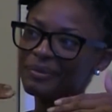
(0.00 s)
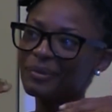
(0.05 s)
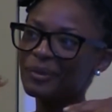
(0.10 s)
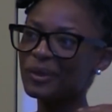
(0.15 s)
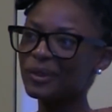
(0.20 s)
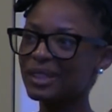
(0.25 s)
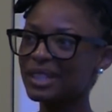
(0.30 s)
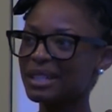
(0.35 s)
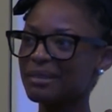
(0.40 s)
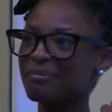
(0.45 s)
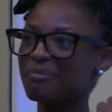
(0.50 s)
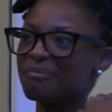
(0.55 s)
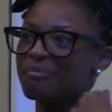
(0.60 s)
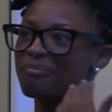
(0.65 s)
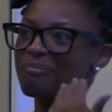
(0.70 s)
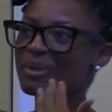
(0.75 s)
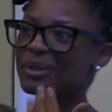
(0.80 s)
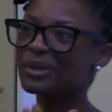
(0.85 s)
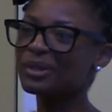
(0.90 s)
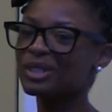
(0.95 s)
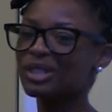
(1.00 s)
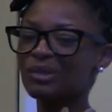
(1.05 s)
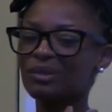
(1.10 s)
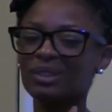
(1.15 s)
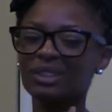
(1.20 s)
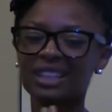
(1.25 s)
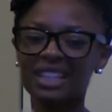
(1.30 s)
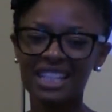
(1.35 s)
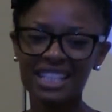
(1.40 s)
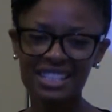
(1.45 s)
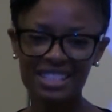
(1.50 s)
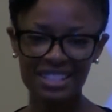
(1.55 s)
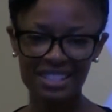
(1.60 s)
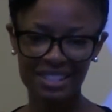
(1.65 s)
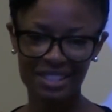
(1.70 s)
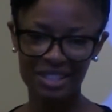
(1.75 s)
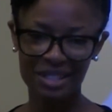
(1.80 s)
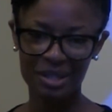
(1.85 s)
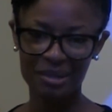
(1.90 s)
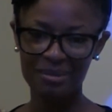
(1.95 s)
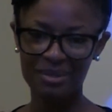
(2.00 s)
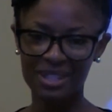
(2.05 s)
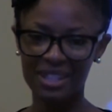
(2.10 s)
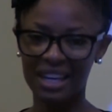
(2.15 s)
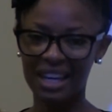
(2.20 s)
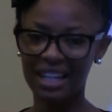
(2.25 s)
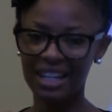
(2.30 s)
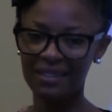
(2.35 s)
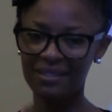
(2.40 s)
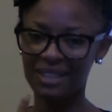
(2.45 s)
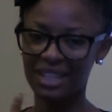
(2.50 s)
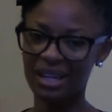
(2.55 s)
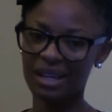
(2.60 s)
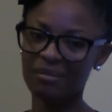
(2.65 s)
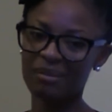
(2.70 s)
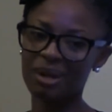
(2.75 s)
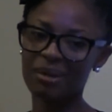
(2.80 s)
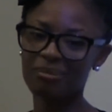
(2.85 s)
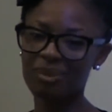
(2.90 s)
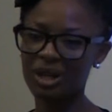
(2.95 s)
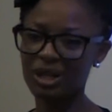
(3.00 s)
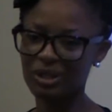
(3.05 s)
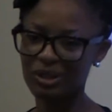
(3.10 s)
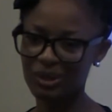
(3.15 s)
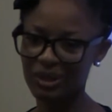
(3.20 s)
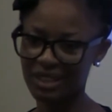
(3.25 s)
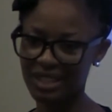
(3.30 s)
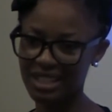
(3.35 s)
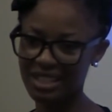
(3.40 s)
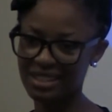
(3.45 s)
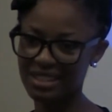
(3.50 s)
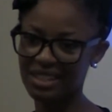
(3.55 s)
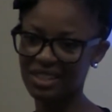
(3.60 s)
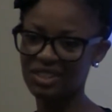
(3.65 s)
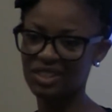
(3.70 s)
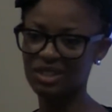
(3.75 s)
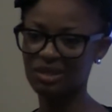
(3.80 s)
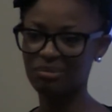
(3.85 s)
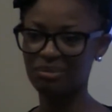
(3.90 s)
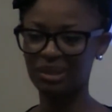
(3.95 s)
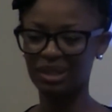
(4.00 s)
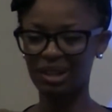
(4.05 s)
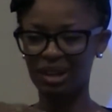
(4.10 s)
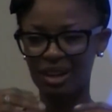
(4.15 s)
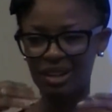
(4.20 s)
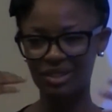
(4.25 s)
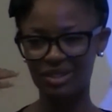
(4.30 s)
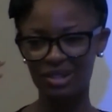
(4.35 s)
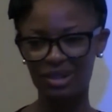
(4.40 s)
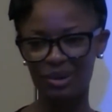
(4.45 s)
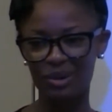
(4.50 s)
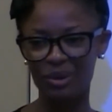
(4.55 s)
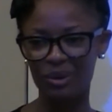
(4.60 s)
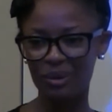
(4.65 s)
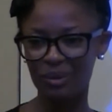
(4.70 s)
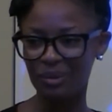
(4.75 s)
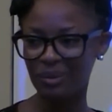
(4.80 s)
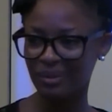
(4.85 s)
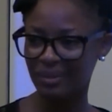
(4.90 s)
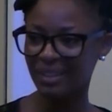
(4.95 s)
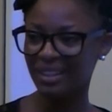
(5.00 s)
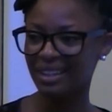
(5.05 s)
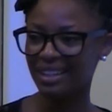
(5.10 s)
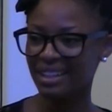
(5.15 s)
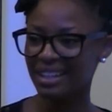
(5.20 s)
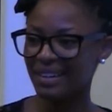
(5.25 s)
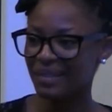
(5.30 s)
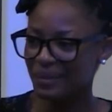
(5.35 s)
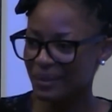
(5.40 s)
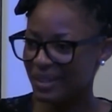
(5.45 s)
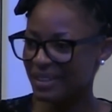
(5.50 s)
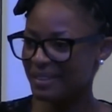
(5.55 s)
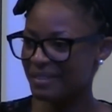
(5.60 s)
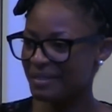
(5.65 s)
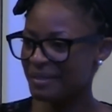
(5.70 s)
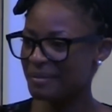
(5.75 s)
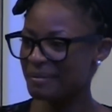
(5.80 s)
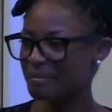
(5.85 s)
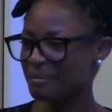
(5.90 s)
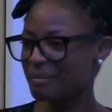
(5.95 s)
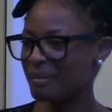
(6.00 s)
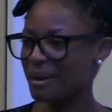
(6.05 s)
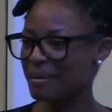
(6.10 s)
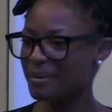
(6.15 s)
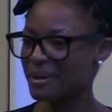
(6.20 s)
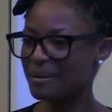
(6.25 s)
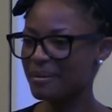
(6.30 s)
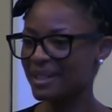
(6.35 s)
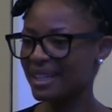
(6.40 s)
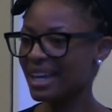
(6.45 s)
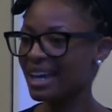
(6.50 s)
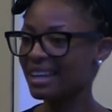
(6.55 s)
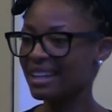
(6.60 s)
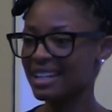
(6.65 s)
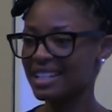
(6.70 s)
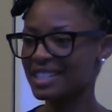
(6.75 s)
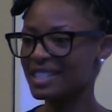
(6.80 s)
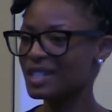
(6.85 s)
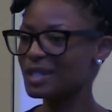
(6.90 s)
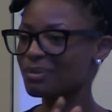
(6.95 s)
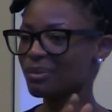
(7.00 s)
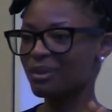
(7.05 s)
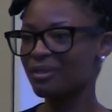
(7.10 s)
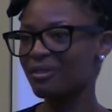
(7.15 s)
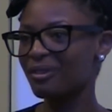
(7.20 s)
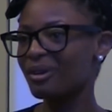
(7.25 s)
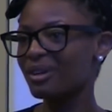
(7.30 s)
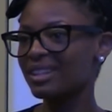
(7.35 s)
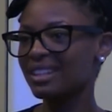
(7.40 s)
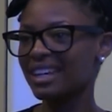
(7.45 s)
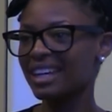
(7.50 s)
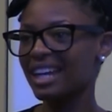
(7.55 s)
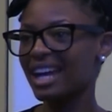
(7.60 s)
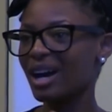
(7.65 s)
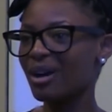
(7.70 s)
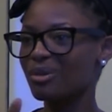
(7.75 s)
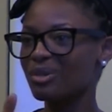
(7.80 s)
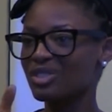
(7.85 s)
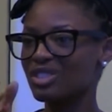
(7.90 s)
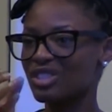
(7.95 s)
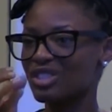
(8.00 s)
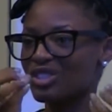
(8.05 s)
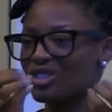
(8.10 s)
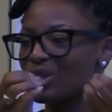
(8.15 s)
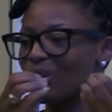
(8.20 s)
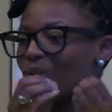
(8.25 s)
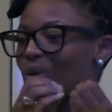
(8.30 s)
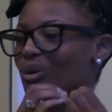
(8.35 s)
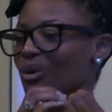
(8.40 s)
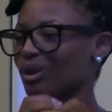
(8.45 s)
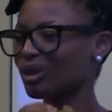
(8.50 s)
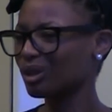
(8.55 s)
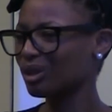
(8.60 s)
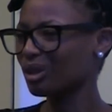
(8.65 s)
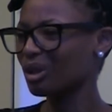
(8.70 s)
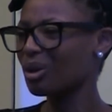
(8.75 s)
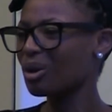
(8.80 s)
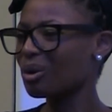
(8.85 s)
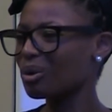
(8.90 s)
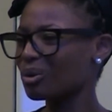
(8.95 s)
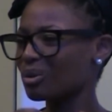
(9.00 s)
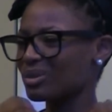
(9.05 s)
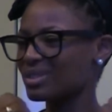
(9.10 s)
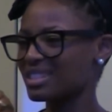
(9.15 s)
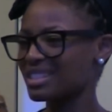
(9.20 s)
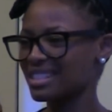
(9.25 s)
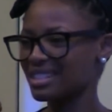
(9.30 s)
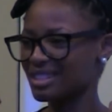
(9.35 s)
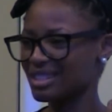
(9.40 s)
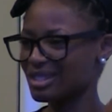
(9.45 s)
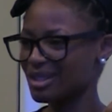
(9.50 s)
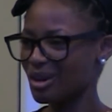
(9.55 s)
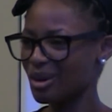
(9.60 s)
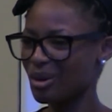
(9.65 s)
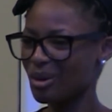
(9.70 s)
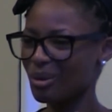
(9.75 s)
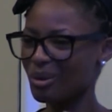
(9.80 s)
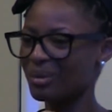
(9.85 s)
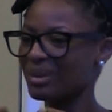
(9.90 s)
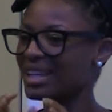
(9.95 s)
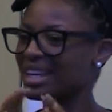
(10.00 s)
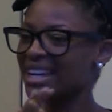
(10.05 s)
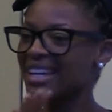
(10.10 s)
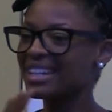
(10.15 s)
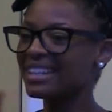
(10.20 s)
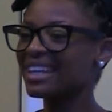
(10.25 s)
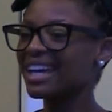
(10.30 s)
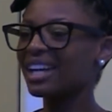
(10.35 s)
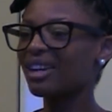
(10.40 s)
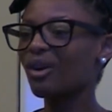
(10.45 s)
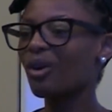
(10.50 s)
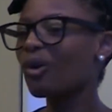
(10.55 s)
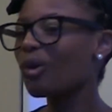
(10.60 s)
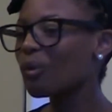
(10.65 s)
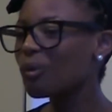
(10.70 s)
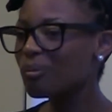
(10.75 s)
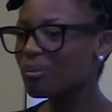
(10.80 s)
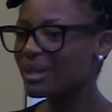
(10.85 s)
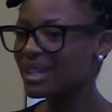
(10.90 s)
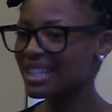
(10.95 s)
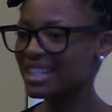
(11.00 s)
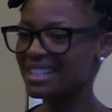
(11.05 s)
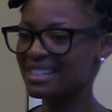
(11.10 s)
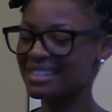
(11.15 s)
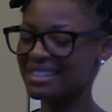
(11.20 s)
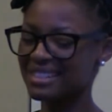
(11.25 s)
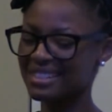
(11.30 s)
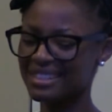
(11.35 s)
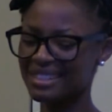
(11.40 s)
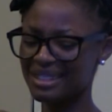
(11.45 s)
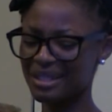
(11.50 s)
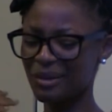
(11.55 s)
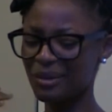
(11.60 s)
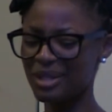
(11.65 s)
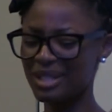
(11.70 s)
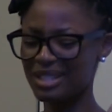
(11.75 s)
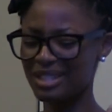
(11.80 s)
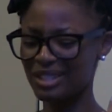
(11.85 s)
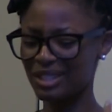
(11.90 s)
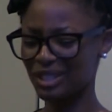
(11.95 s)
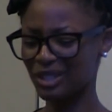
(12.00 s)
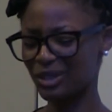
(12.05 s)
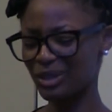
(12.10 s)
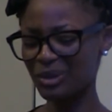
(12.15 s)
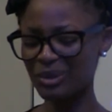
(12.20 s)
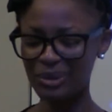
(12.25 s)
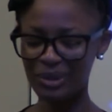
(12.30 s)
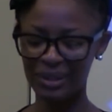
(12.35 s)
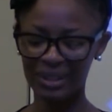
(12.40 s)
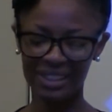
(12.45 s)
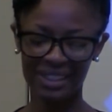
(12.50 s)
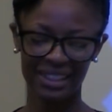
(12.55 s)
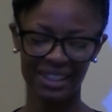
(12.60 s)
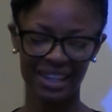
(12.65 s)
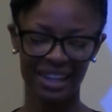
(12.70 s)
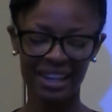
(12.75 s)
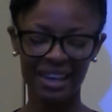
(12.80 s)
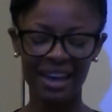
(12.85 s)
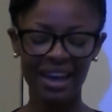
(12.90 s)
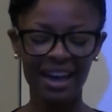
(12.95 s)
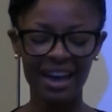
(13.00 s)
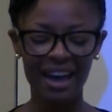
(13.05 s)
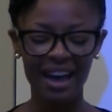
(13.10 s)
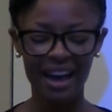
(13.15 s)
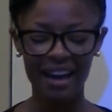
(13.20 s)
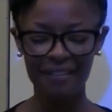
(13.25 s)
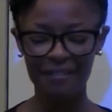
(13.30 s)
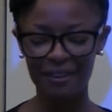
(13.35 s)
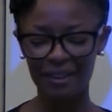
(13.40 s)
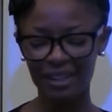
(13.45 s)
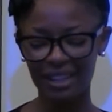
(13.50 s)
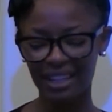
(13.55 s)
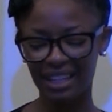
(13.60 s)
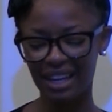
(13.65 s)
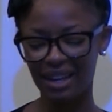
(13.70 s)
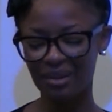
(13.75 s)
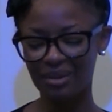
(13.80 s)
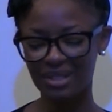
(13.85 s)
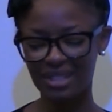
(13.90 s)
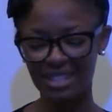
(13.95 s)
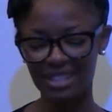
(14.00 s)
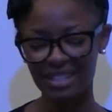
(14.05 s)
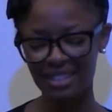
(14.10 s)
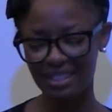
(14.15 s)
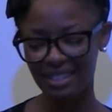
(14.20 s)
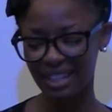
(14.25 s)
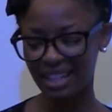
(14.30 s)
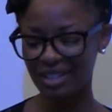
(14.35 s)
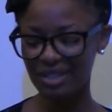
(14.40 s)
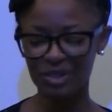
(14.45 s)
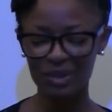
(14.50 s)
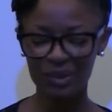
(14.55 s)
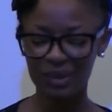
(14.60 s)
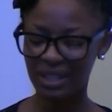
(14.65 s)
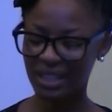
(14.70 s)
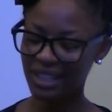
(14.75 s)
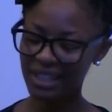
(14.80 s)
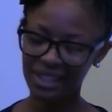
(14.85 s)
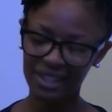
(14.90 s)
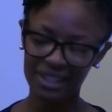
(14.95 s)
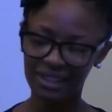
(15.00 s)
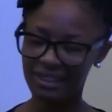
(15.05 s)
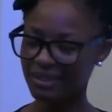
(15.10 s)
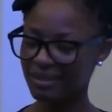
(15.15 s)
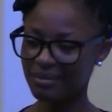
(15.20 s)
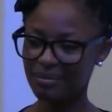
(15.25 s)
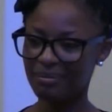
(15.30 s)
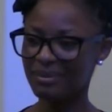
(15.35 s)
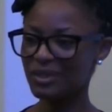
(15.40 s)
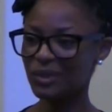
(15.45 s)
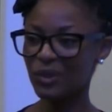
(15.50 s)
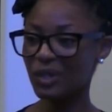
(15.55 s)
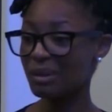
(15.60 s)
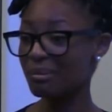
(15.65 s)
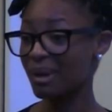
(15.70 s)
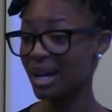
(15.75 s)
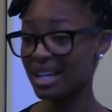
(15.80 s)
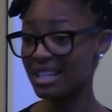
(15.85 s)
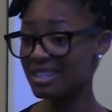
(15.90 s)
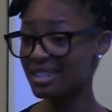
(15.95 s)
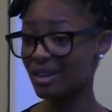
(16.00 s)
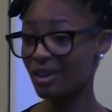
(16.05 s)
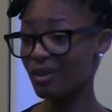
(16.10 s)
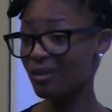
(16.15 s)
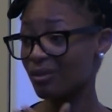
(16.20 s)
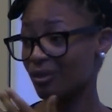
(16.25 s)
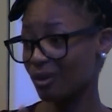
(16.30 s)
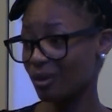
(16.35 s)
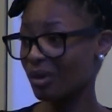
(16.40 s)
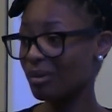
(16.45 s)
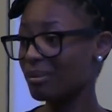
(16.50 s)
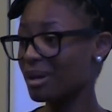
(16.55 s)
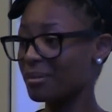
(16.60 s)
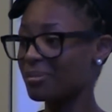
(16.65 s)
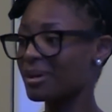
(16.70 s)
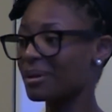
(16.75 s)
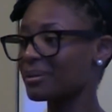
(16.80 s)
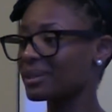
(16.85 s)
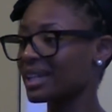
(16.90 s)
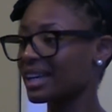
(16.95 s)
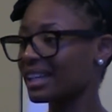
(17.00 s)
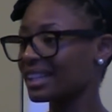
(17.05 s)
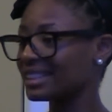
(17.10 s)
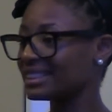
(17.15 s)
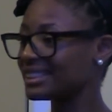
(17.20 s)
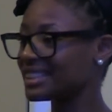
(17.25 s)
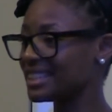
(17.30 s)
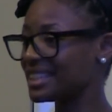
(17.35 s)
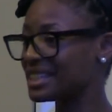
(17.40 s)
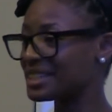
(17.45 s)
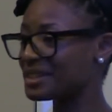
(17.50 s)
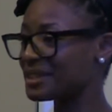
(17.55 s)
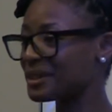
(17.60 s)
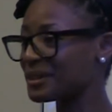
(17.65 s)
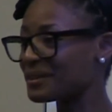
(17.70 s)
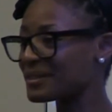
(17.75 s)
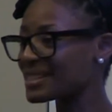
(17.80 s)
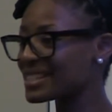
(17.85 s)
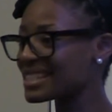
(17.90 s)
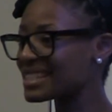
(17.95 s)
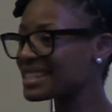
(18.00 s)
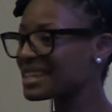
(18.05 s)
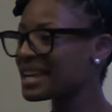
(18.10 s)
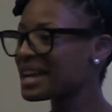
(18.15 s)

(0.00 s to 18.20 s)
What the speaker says: really building relationships, not even at my current organization, but also with my public allies. Because before that, I was just so closed and so not open and just so insecure that I felt like I was not doing myself or my public allies any service.